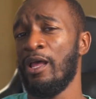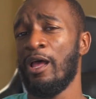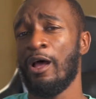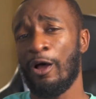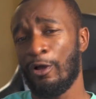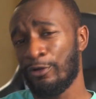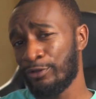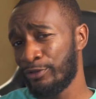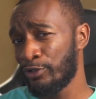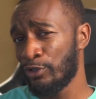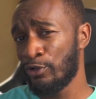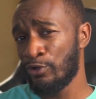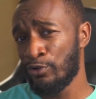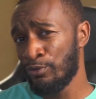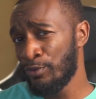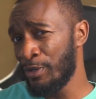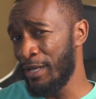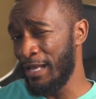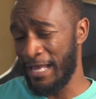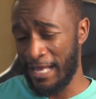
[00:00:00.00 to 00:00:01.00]
Also,
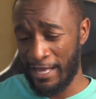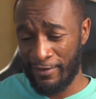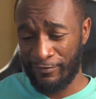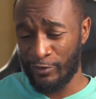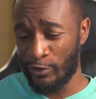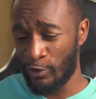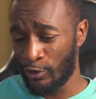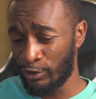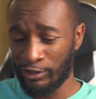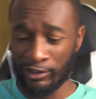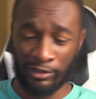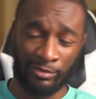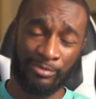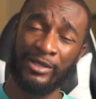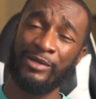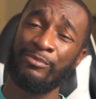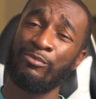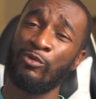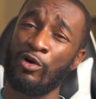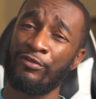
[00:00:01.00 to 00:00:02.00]
if you're a little
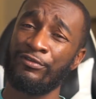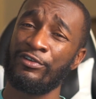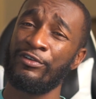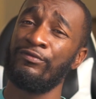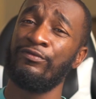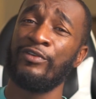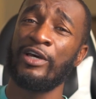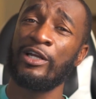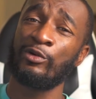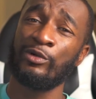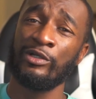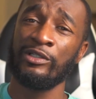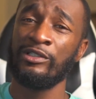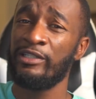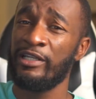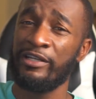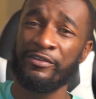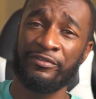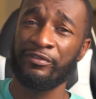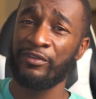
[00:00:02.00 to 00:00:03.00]
bit more of a veteran
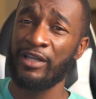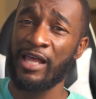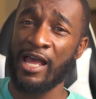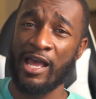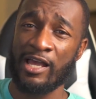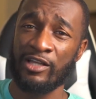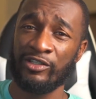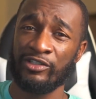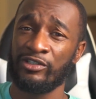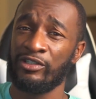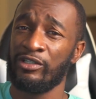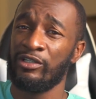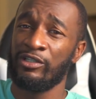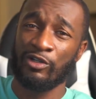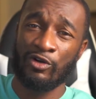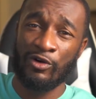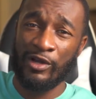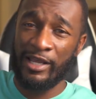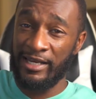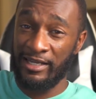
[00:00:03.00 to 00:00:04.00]
in Flash,
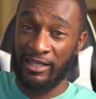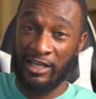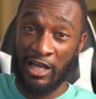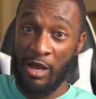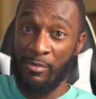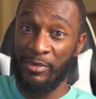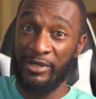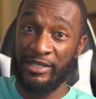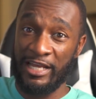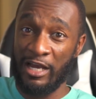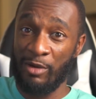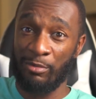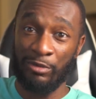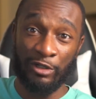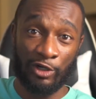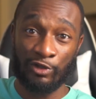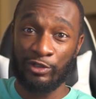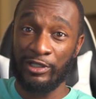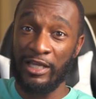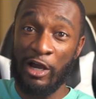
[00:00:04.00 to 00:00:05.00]
go ahead and comment down
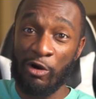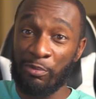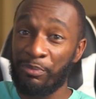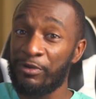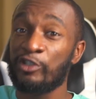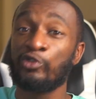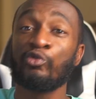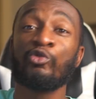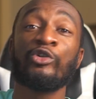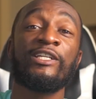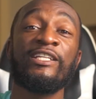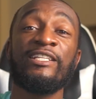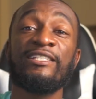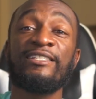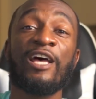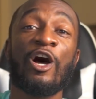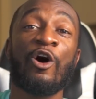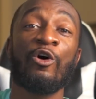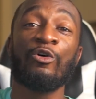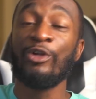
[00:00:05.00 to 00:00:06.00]
below to help us rookies
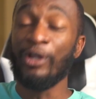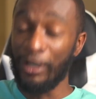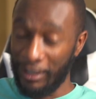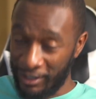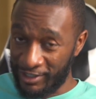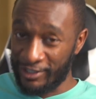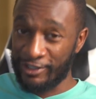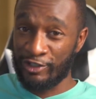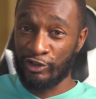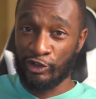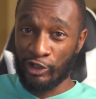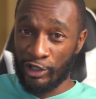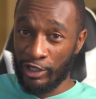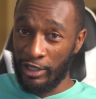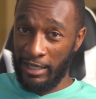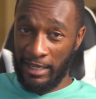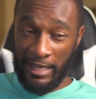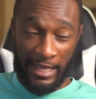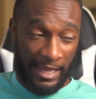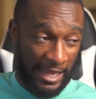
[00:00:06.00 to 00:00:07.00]
out, because
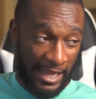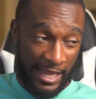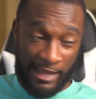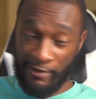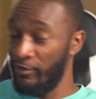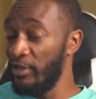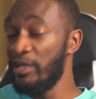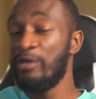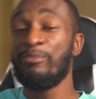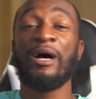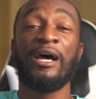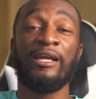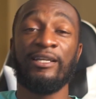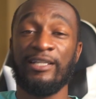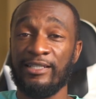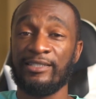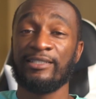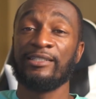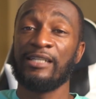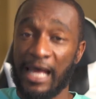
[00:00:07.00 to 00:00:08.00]
if anybody
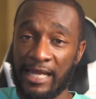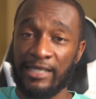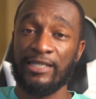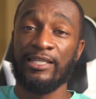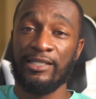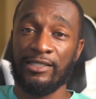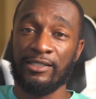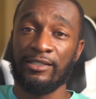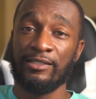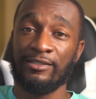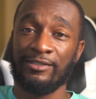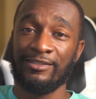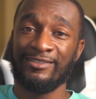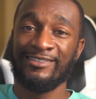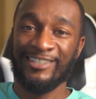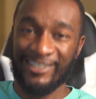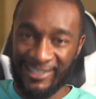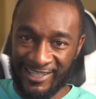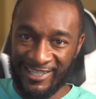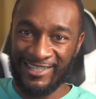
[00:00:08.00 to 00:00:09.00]
needs it, I need it.
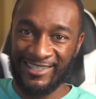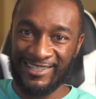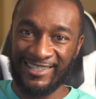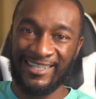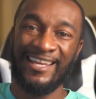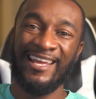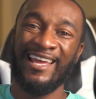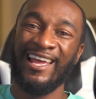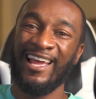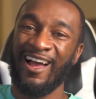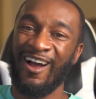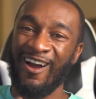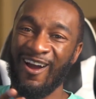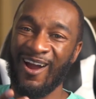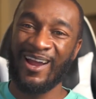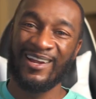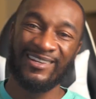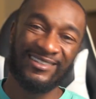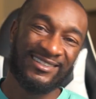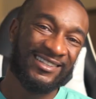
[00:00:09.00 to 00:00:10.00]
You dig? All
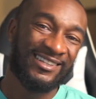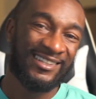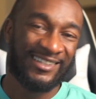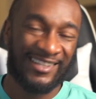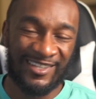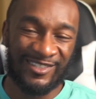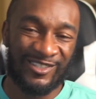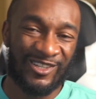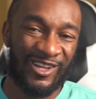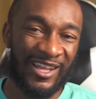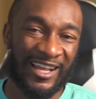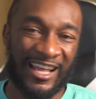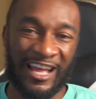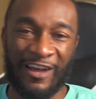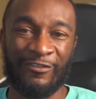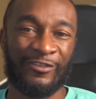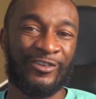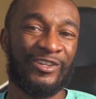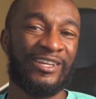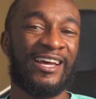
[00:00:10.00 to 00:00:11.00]
right, that's all I
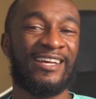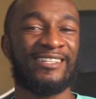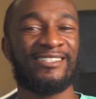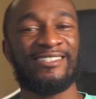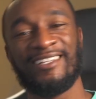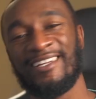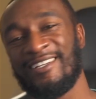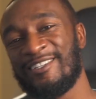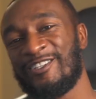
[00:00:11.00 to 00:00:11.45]
got for you guys today.